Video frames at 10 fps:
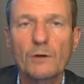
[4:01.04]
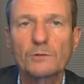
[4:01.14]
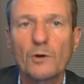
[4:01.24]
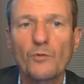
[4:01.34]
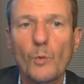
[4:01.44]

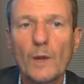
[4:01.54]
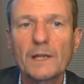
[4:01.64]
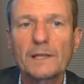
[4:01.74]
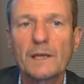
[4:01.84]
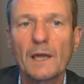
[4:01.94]
of
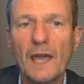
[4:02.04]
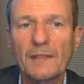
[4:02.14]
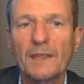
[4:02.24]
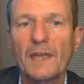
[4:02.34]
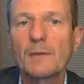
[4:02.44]
willing
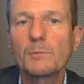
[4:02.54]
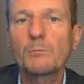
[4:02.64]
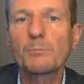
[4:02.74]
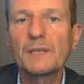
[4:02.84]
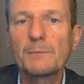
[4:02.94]
and able
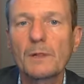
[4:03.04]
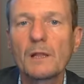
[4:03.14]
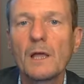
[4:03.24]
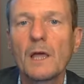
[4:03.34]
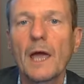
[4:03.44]

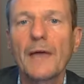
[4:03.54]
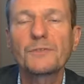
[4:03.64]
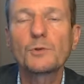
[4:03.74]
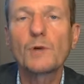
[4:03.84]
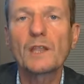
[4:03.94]
people, and
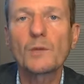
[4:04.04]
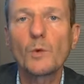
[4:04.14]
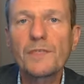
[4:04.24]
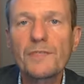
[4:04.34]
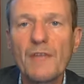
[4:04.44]
together
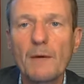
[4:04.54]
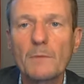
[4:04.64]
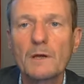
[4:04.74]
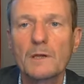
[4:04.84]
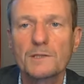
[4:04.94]
with
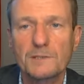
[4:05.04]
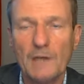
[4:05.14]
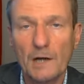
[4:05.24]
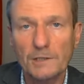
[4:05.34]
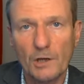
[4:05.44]
them
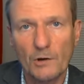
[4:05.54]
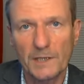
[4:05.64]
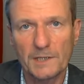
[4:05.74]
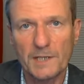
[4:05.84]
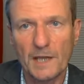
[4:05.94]
start our
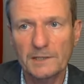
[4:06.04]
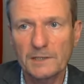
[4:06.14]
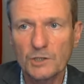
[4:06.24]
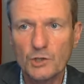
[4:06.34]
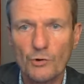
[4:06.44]

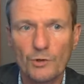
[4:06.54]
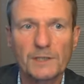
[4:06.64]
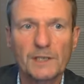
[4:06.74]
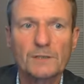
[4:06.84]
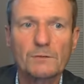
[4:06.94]
exciting
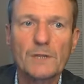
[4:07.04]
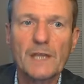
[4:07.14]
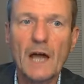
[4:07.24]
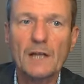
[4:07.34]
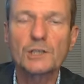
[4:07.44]
journey into the
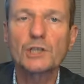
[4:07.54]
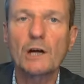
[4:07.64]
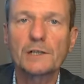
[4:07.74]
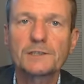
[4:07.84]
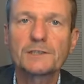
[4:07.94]

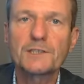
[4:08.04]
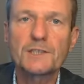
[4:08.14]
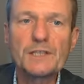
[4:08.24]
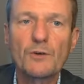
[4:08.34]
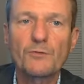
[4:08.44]
uncharted
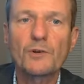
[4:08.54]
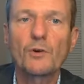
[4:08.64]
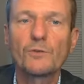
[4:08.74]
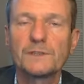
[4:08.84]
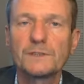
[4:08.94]
sea of
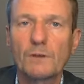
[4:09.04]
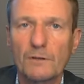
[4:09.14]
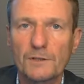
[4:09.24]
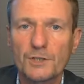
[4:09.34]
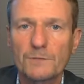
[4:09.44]
COVID
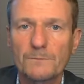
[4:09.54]
knowledge.